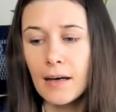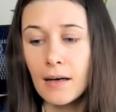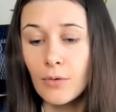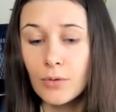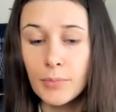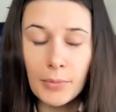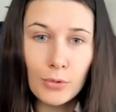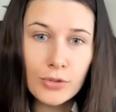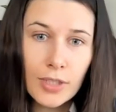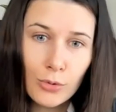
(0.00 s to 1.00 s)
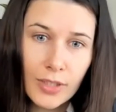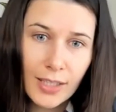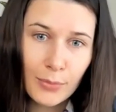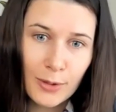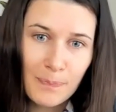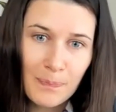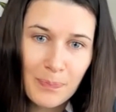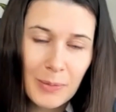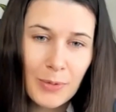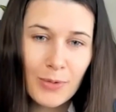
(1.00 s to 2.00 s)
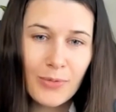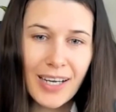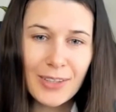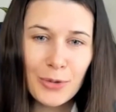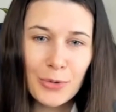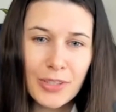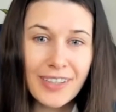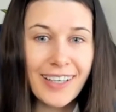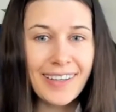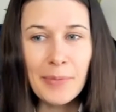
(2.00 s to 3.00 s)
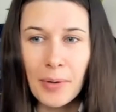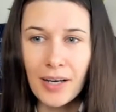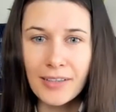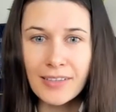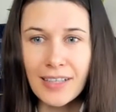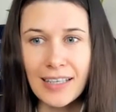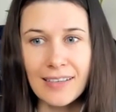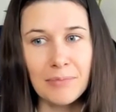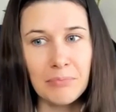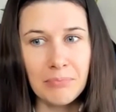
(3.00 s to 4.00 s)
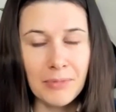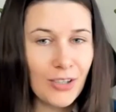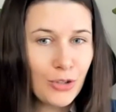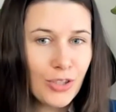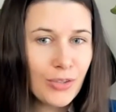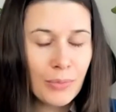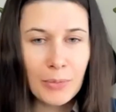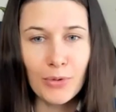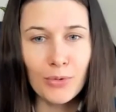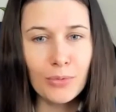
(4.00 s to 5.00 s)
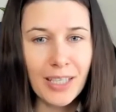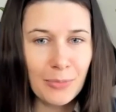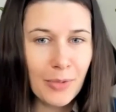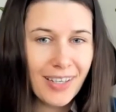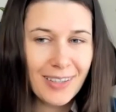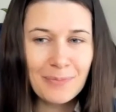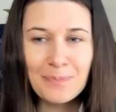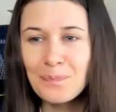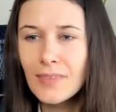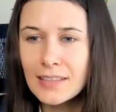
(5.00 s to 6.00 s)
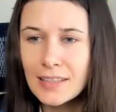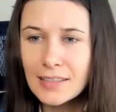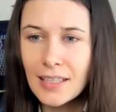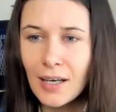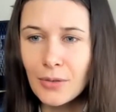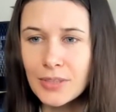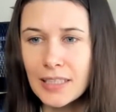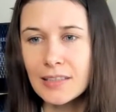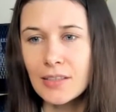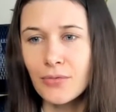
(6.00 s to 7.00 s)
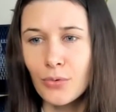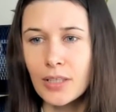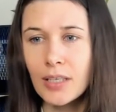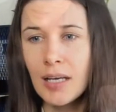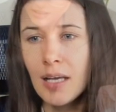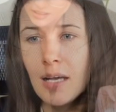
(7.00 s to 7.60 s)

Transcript: uh, or maybe you'll start to date more. Maybe you'll find your dating partner, and next year maybe you'll get married. Sixth house is the work,